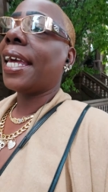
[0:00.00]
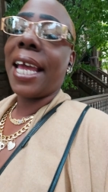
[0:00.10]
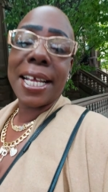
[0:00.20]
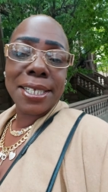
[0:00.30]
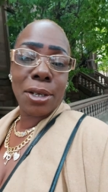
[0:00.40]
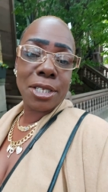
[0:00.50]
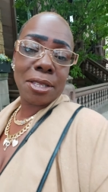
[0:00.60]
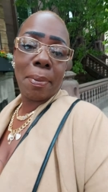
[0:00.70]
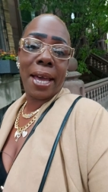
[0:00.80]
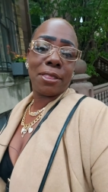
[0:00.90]
and I had to go to
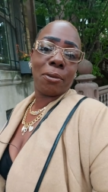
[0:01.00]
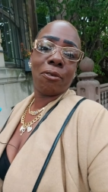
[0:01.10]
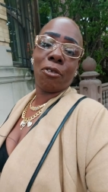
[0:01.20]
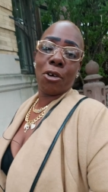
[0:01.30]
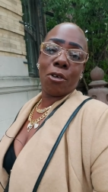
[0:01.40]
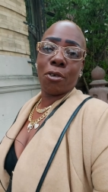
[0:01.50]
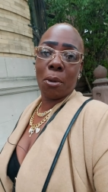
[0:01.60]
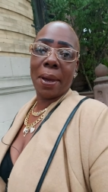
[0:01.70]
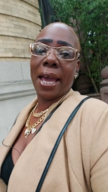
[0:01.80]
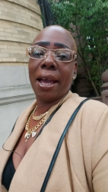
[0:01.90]
the bathroom real
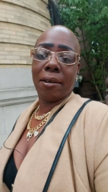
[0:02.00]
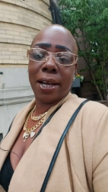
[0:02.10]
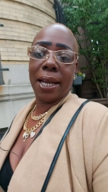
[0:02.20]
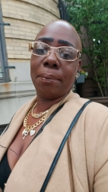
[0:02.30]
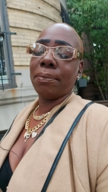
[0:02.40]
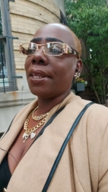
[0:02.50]
real bad, right?